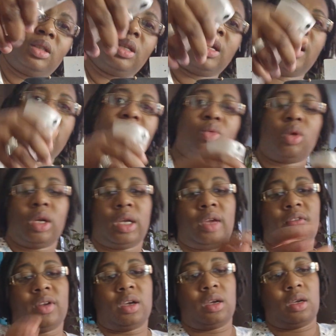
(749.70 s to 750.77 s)
I just want to
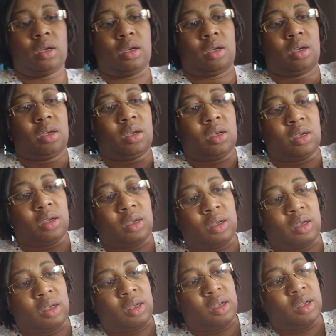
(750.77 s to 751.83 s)
give it a
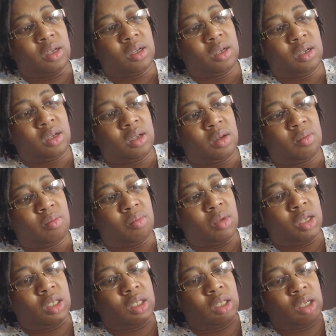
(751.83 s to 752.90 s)
good
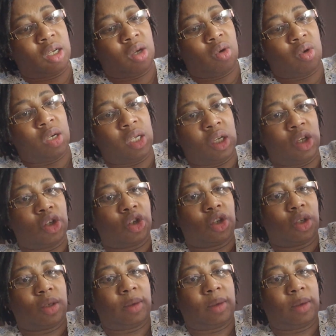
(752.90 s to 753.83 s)
misting on each